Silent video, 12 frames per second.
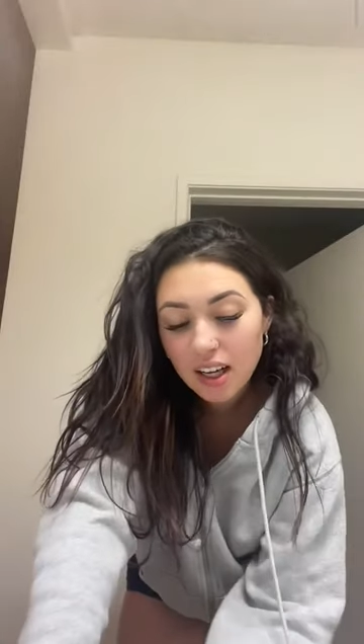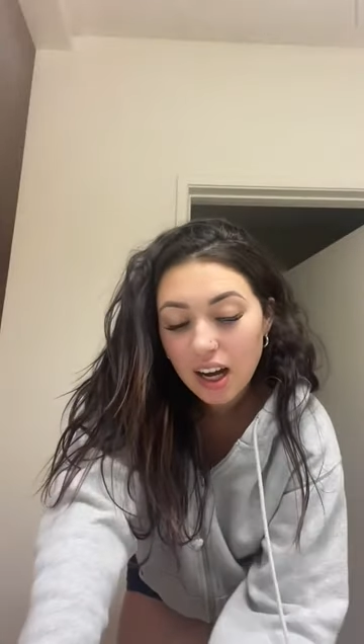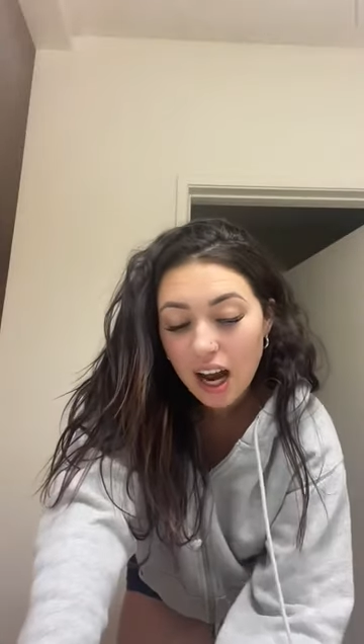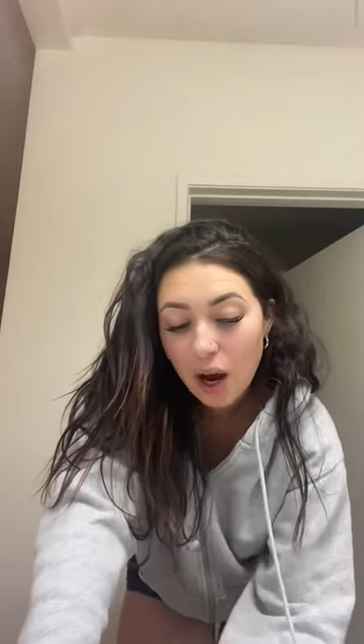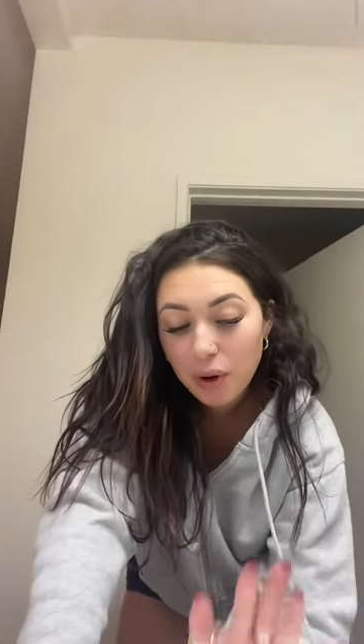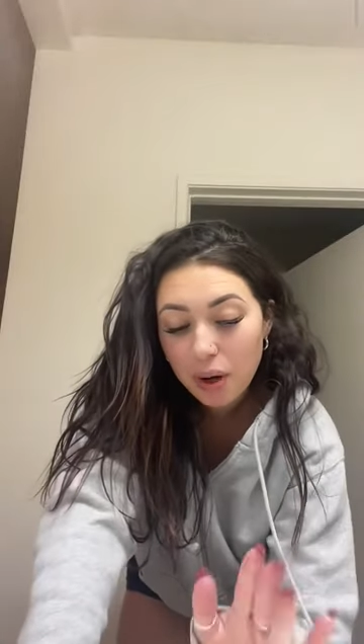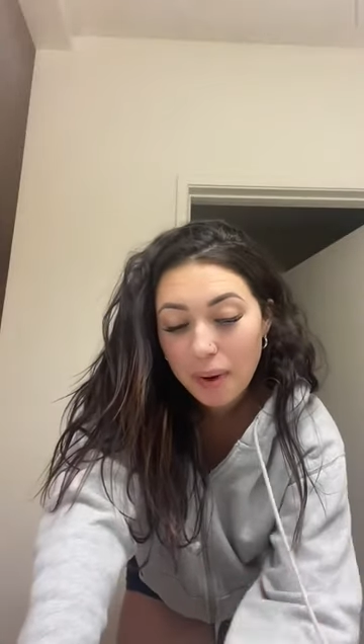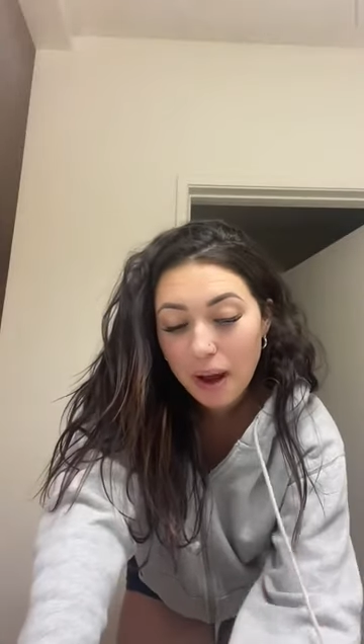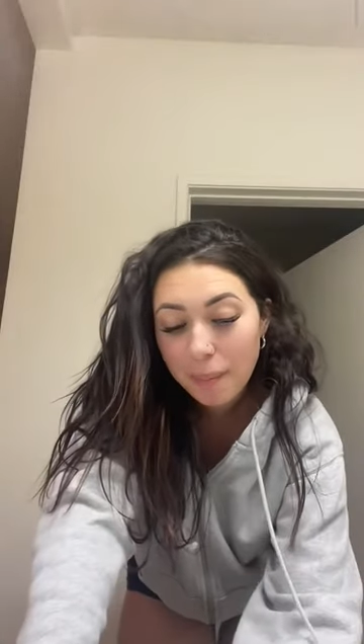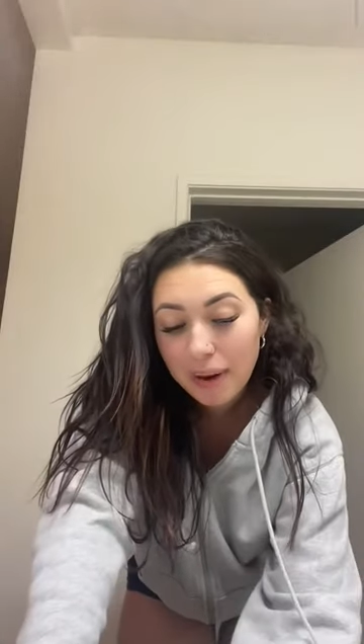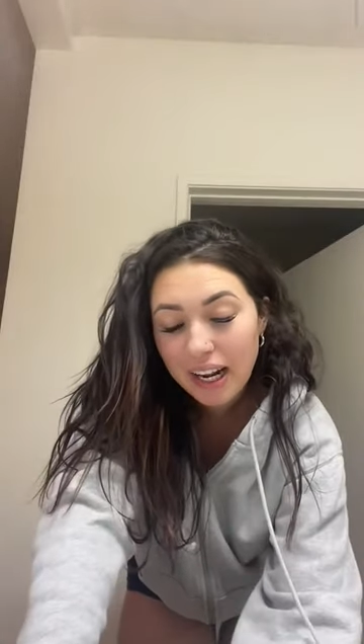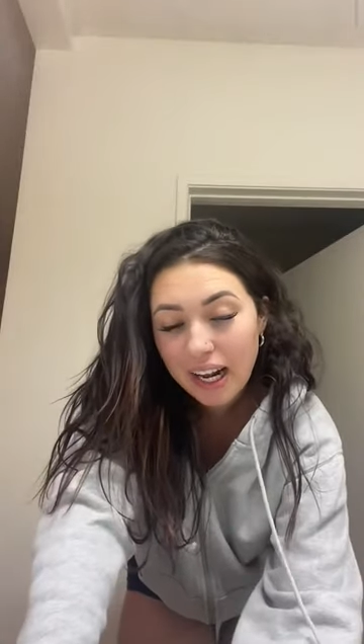I want to buy
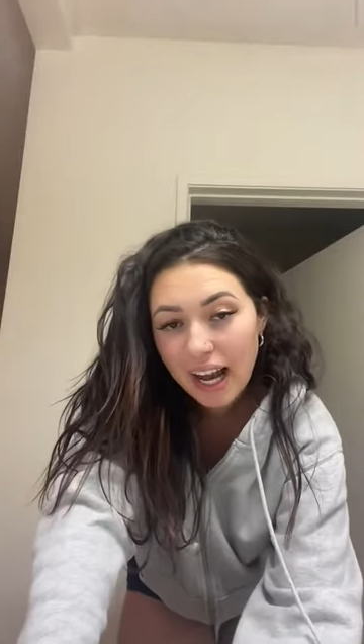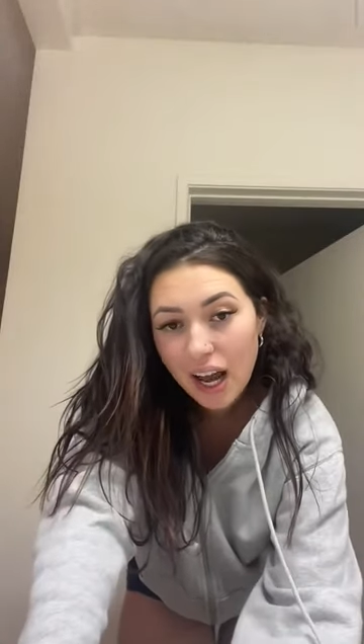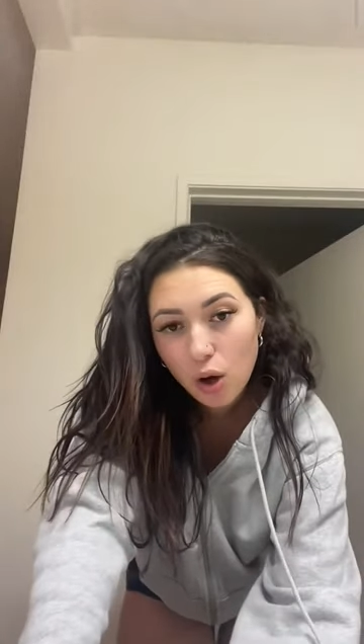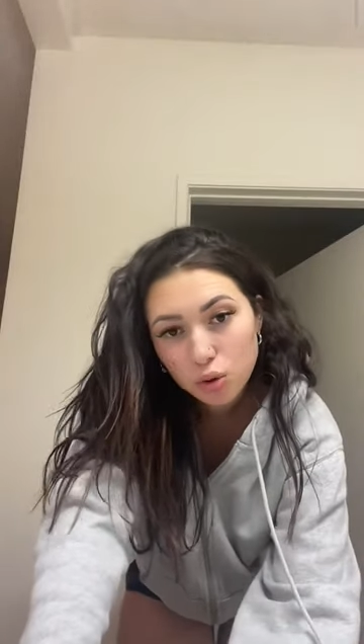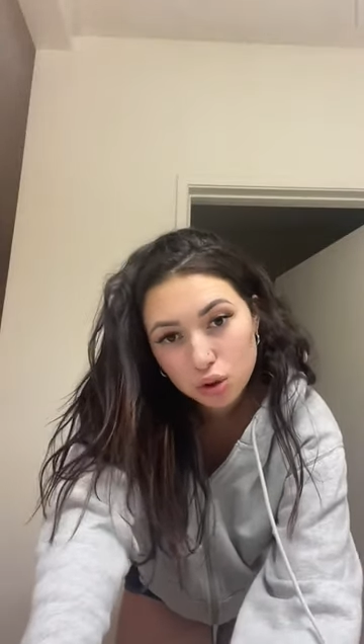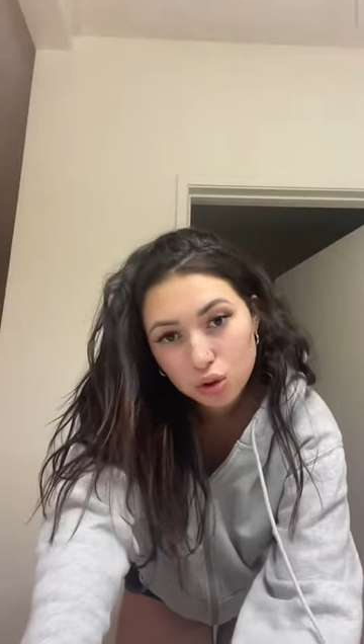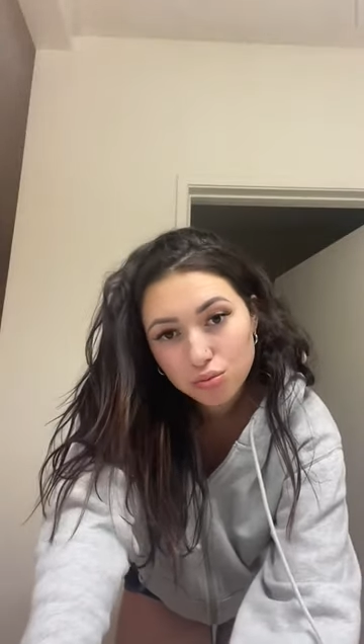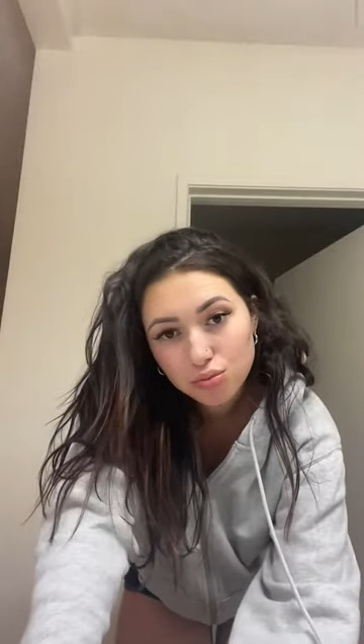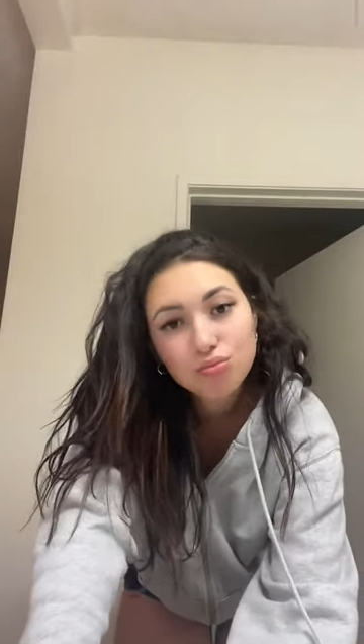my dad a house.